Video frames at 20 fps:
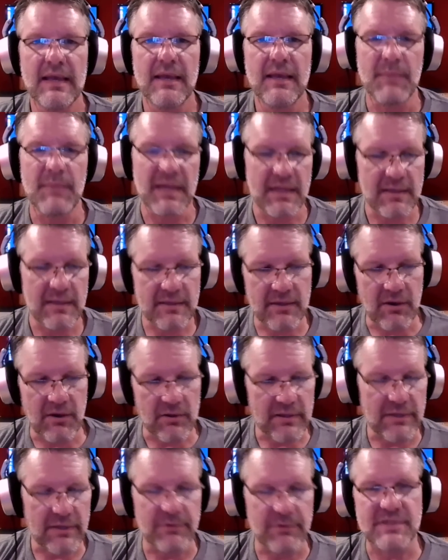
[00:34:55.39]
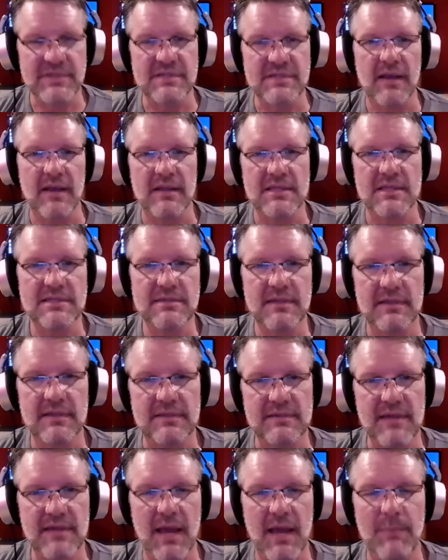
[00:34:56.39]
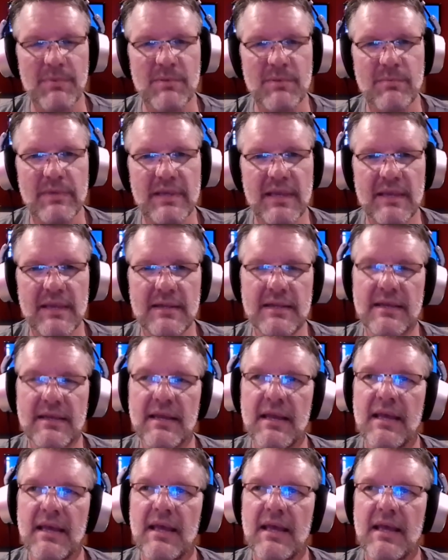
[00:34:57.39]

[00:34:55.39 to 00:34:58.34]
meaning, clear the silence at the top and the beginning.